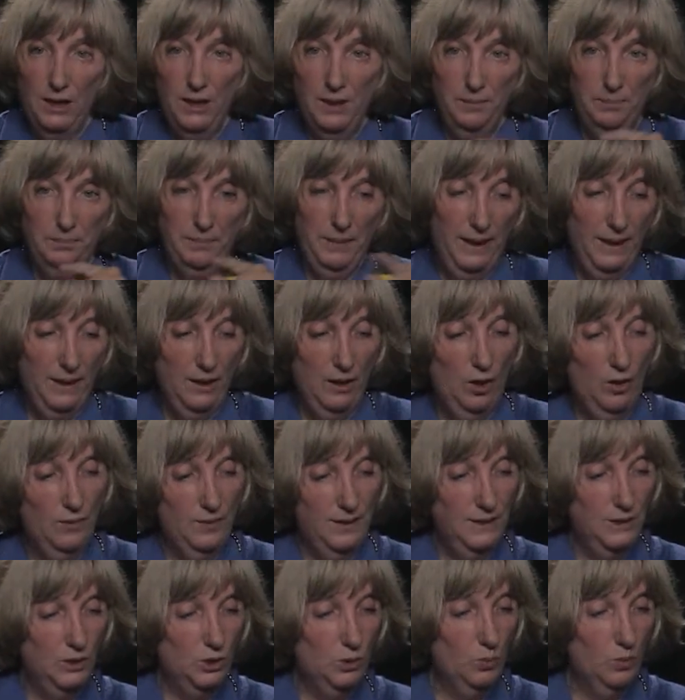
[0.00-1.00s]
met all
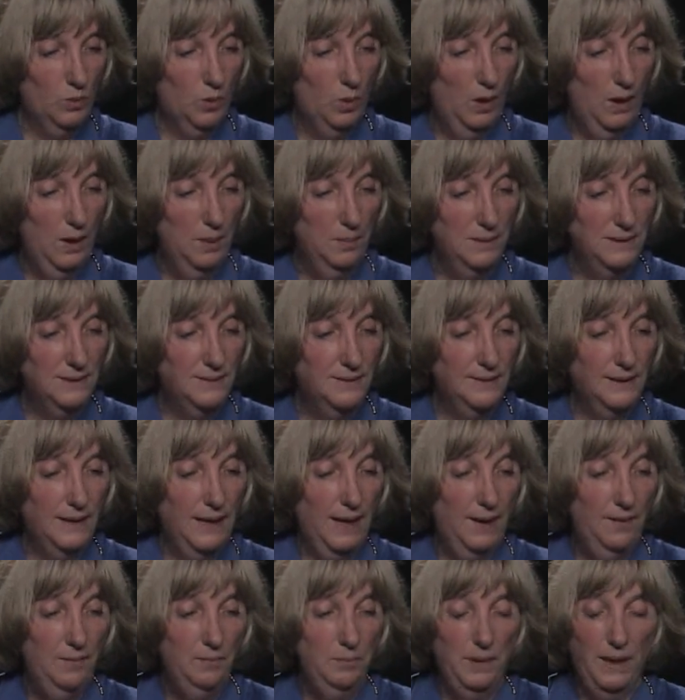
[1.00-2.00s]
these requirements, that
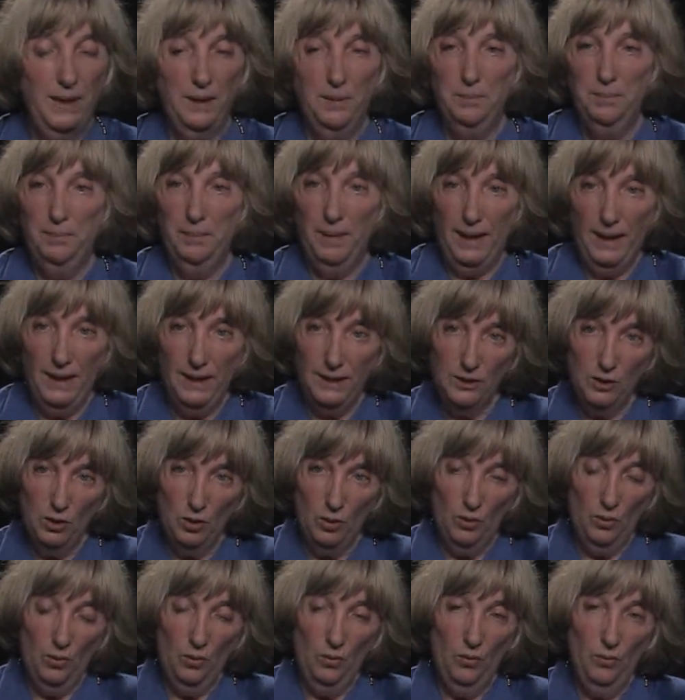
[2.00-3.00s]
I've met my
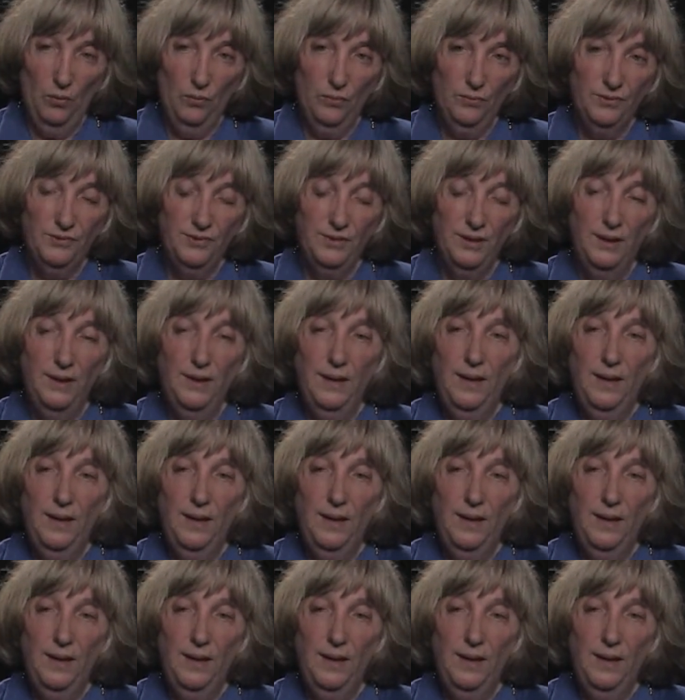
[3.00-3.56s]
goals